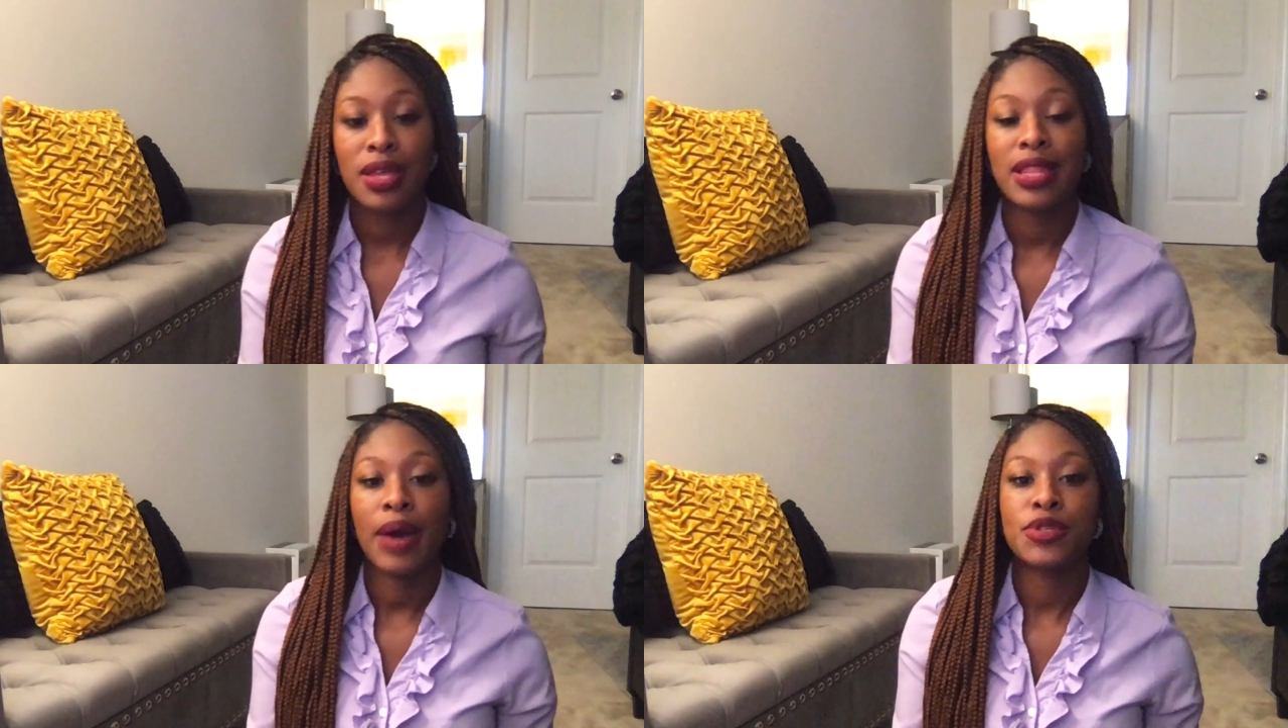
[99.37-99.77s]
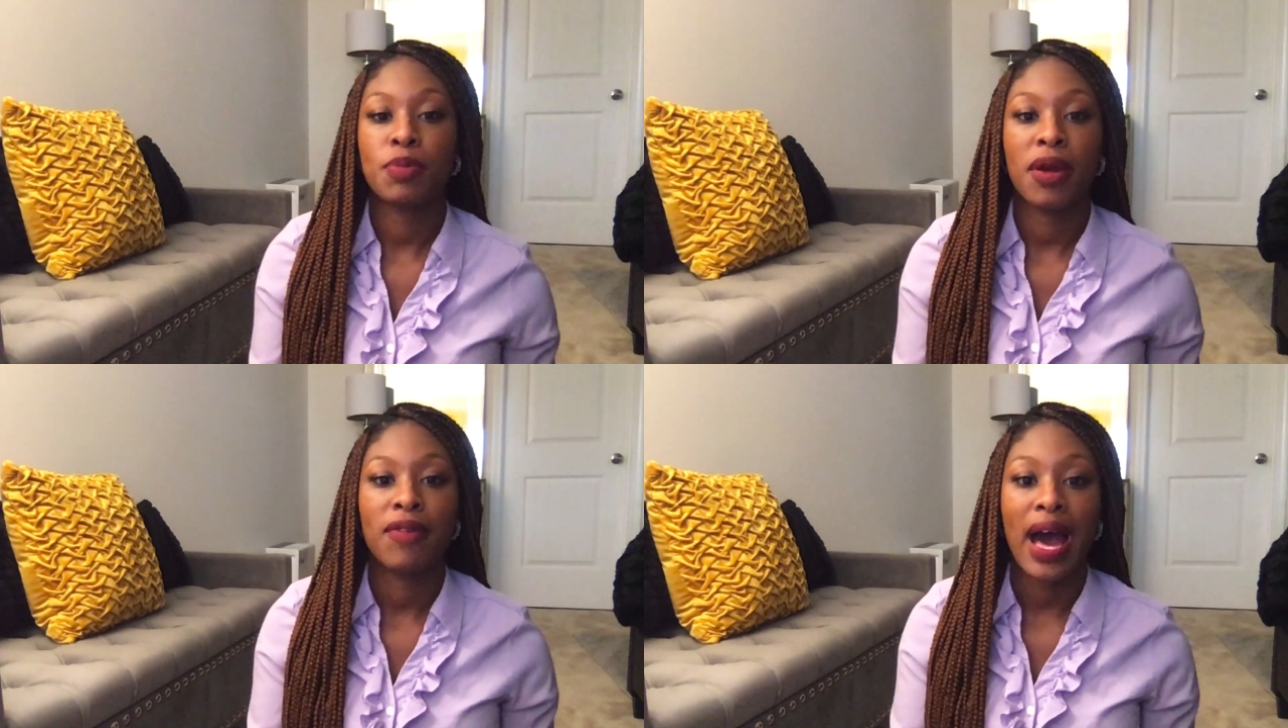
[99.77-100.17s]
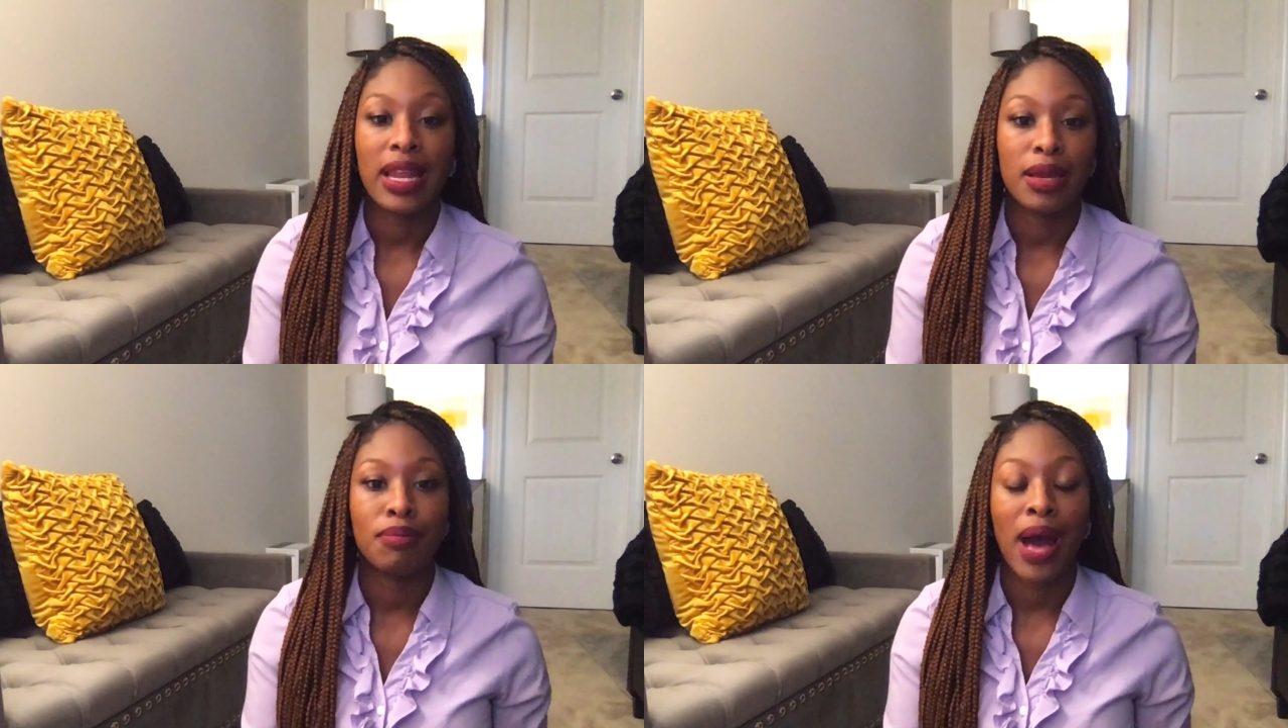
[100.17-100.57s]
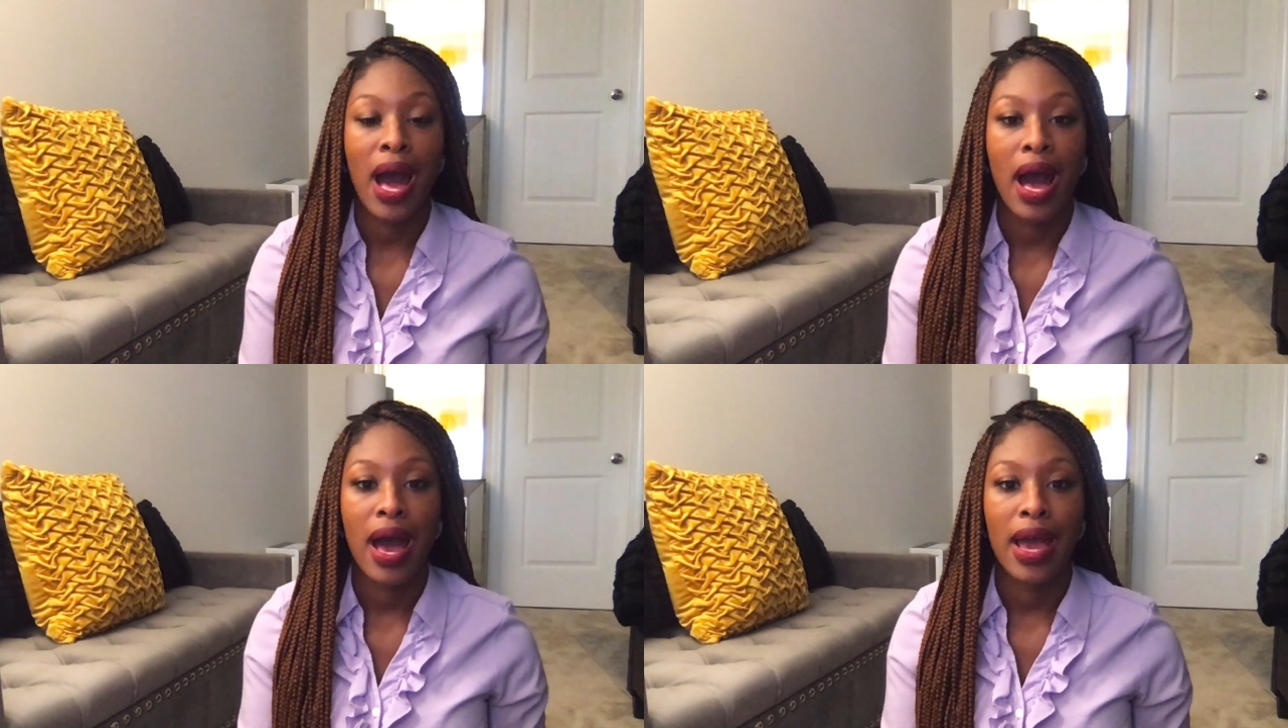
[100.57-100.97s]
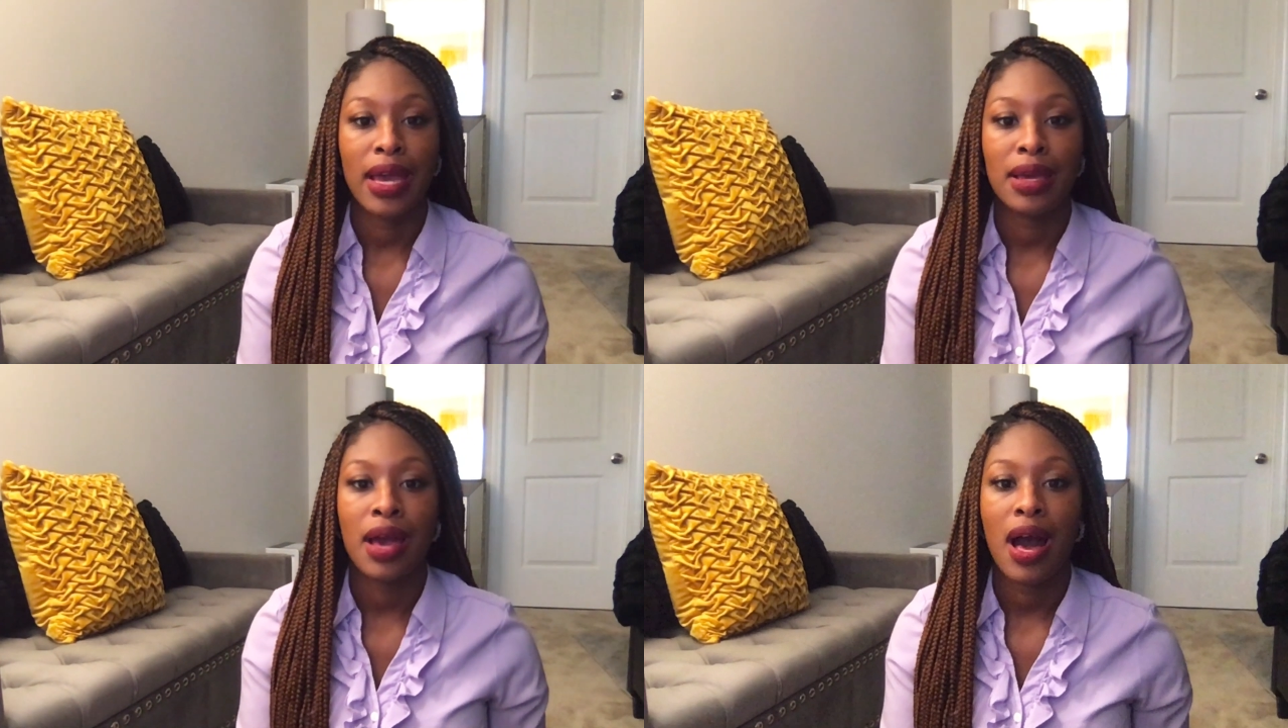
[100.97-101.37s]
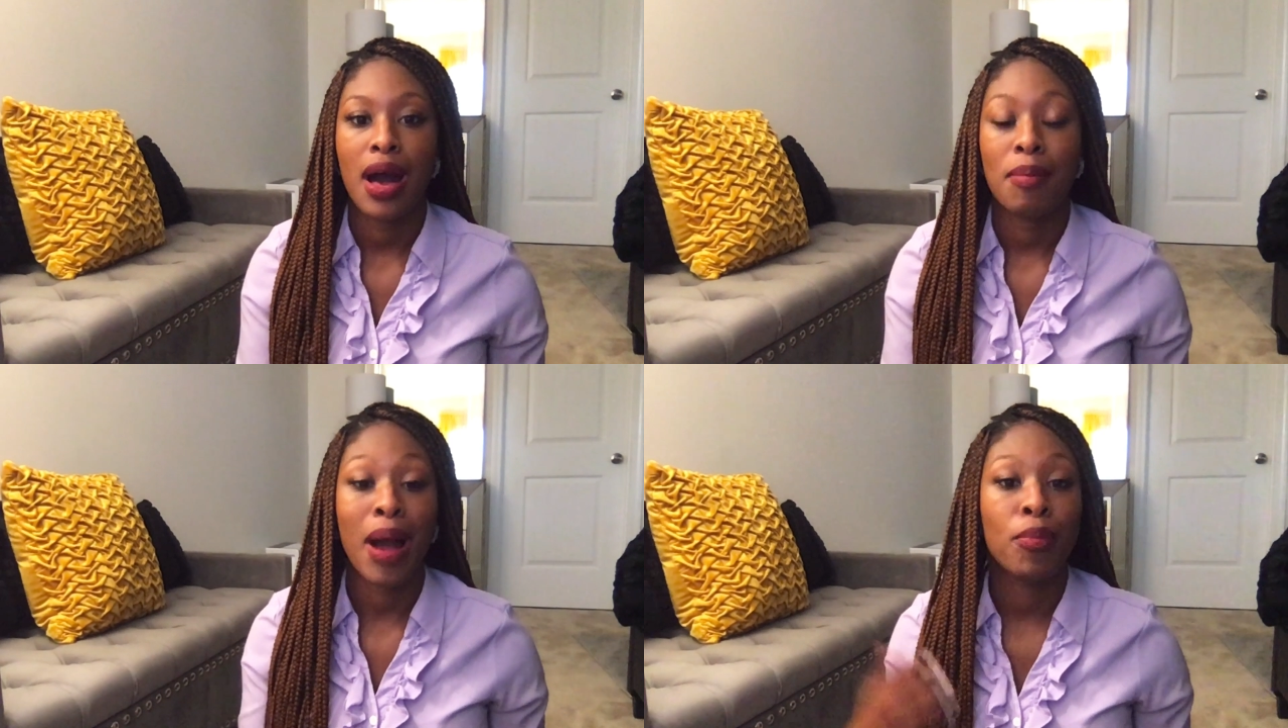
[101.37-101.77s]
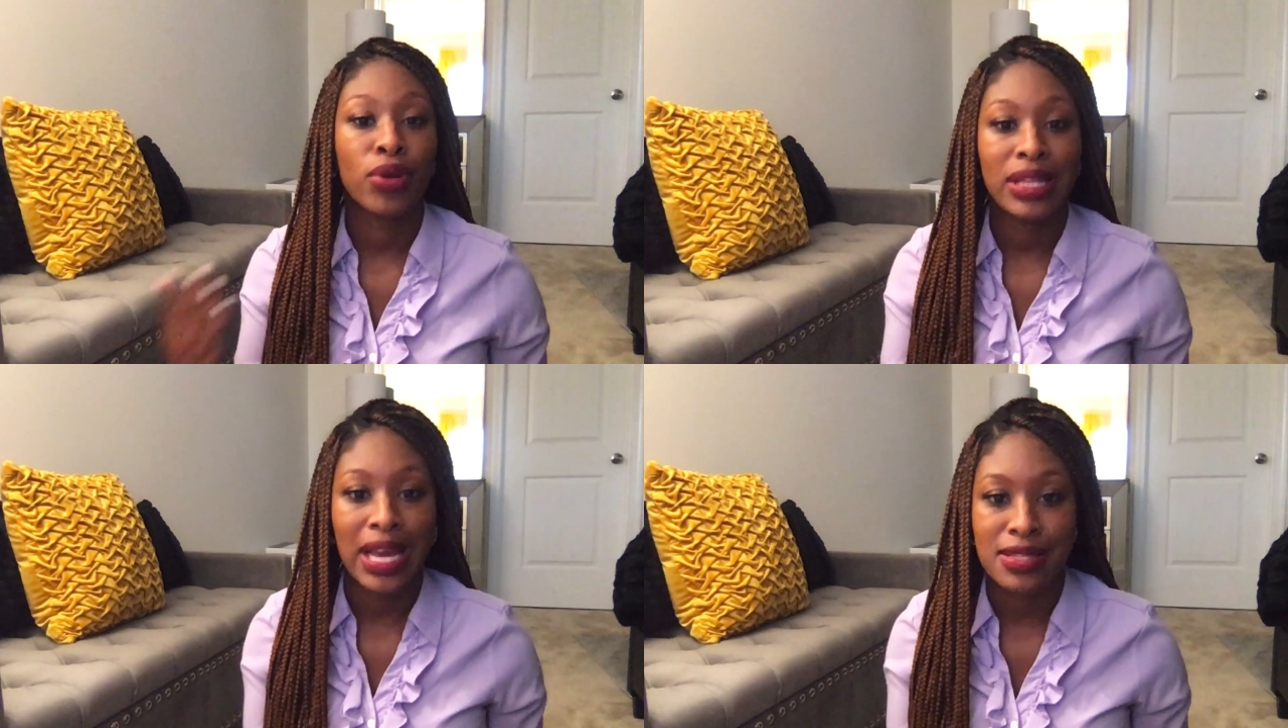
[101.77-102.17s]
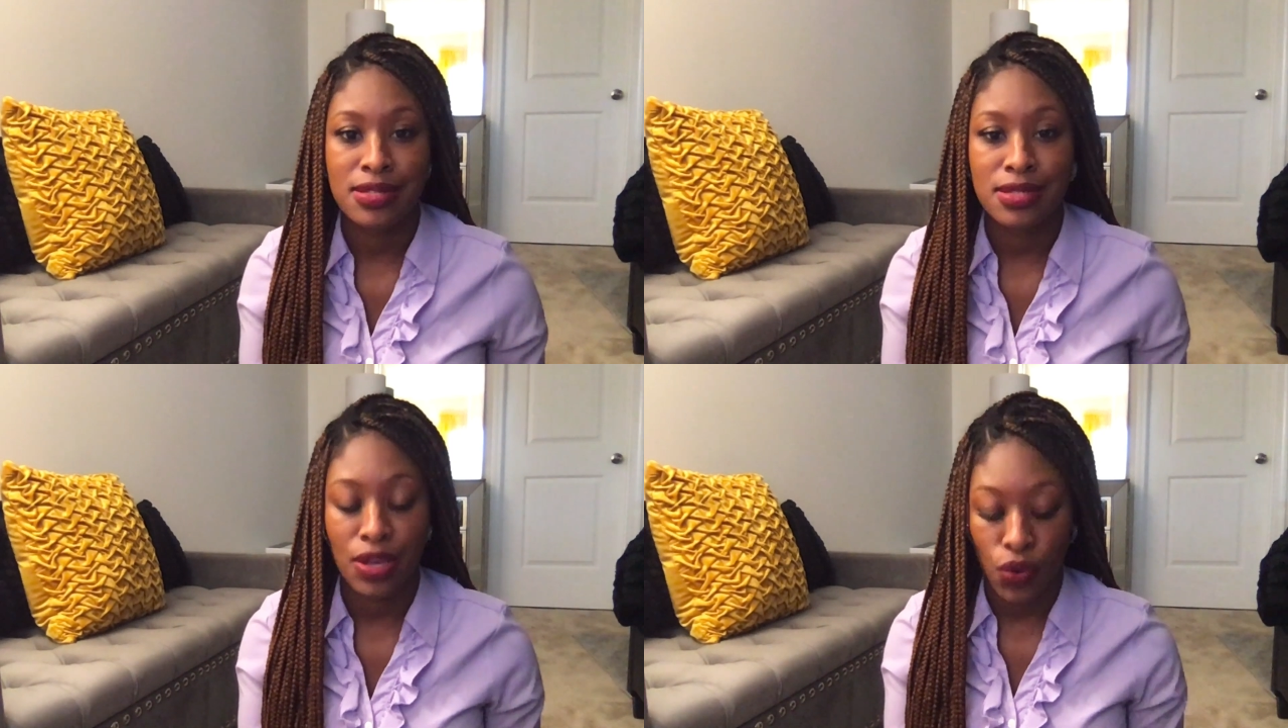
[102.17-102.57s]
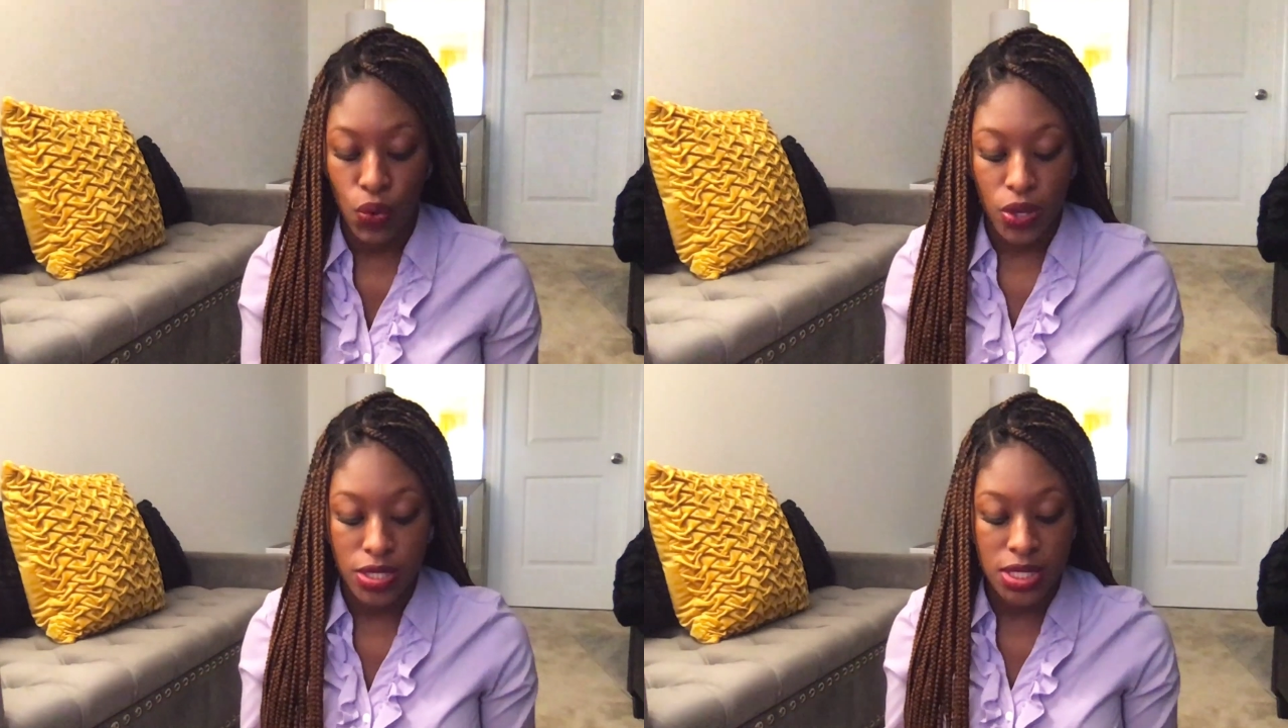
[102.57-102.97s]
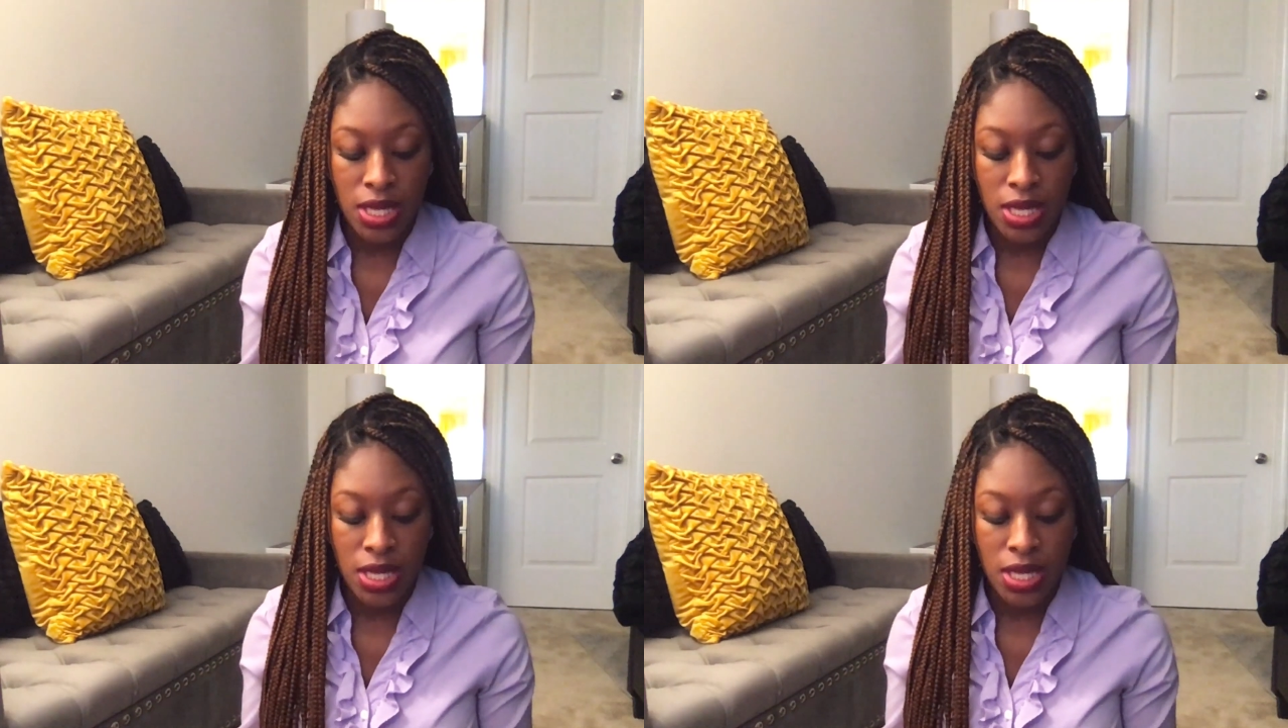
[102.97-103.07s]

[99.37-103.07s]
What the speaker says: that was provided by my pre-licensing course.